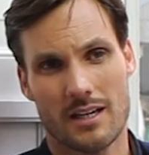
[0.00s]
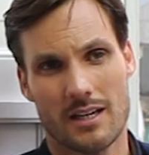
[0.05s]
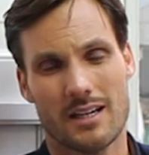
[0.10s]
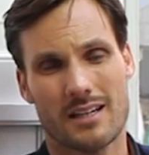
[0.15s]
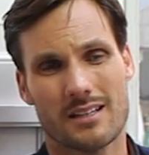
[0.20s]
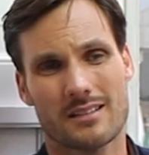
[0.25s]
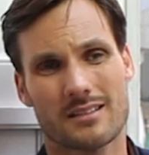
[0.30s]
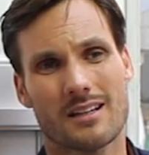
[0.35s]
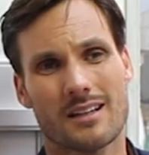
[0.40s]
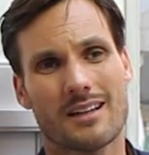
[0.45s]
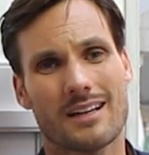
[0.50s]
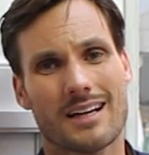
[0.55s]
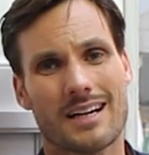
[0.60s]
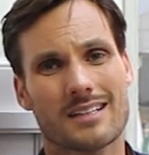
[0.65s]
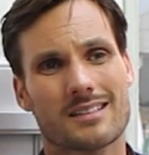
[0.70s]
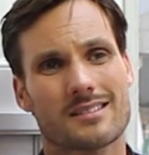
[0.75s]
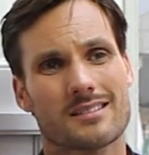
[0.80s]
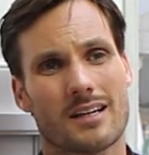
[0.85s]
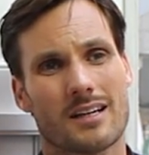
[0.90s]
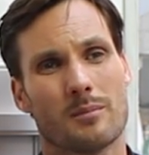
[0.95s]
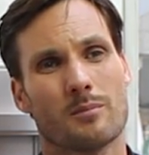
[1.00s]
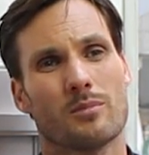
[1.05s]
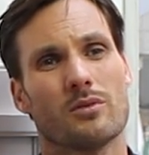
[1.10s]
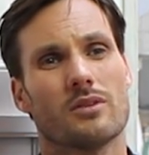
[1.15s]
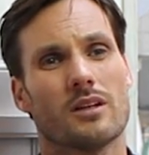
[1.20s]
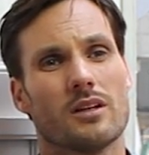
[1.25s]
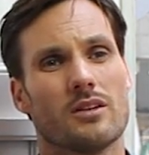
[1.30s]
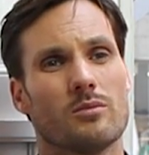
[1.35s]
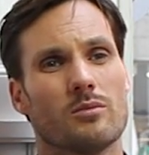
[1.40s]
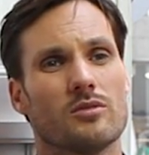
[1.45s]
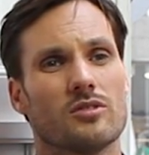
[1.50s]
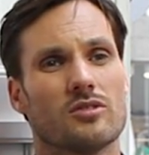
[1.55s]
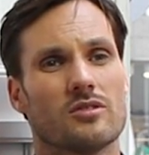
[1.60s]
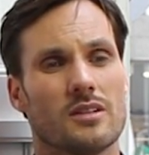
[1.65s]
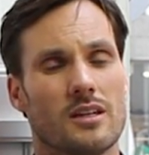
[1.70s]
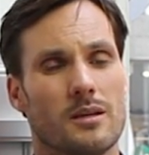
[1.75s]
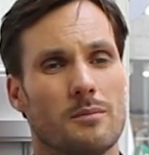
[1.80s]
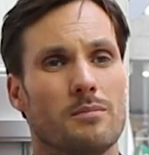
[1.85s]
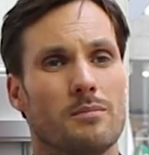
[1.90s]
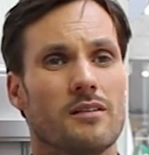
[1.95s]
It's the last sample that you will
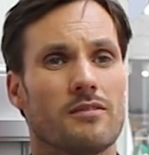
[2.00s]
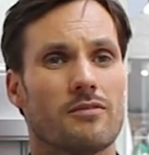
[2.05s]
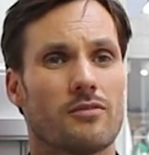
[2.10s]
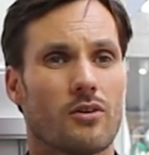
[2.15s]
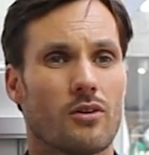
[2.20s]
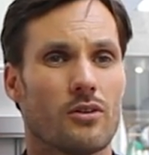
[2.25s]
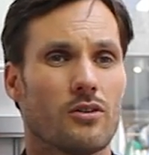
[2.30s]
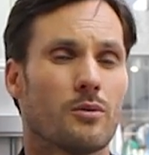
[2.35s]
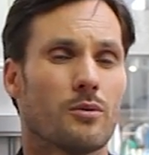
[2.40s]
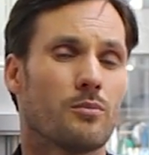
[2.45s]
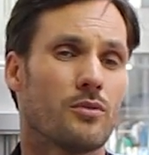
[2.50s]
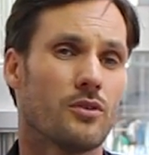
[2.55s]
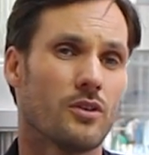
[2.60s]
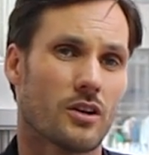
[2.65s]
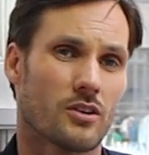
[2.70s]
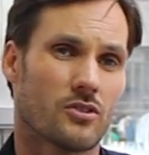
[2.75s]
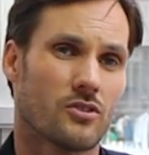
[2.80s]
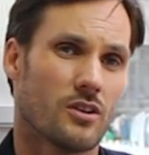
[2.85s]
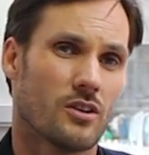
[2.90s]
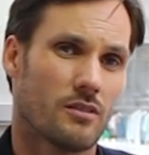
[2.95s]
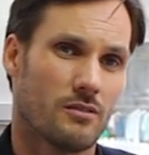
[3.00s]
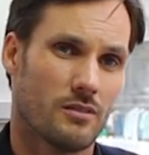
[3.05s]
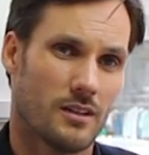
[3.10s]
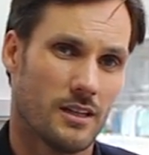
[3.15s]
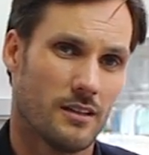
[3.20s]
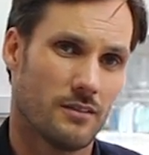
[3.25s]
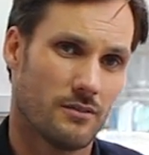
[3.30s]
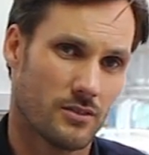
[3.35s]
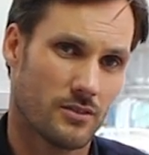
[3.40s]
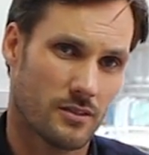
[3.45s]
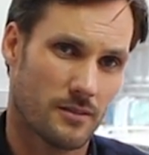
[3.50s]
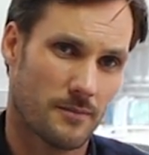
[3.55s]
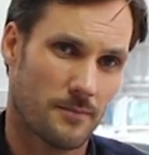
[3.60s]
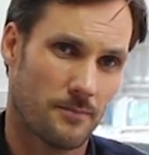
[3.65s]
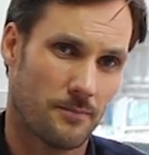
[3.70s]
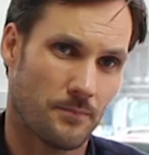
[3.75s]
see before your production arrives.